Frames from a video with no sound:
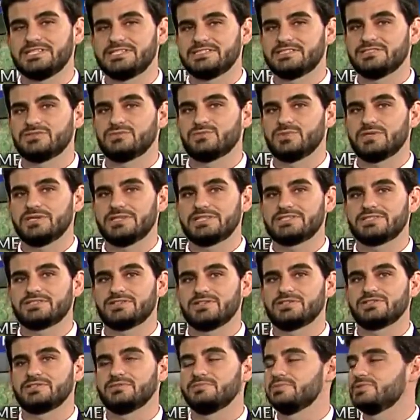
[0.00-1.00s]
chances really
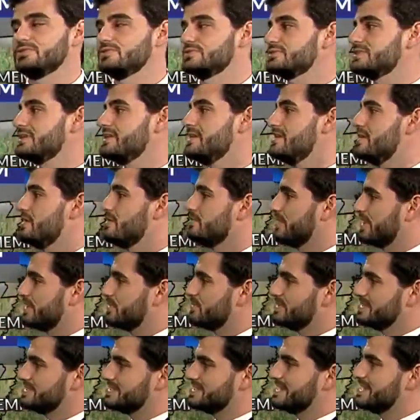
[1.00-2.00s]
start to boost. By
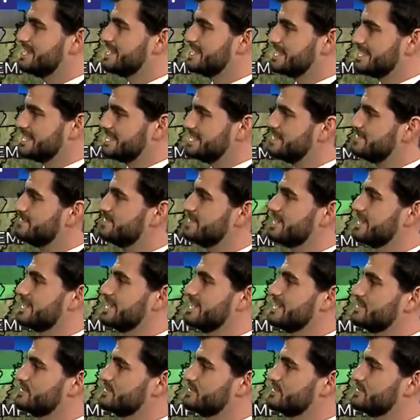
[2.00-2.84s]
Wednesday evening,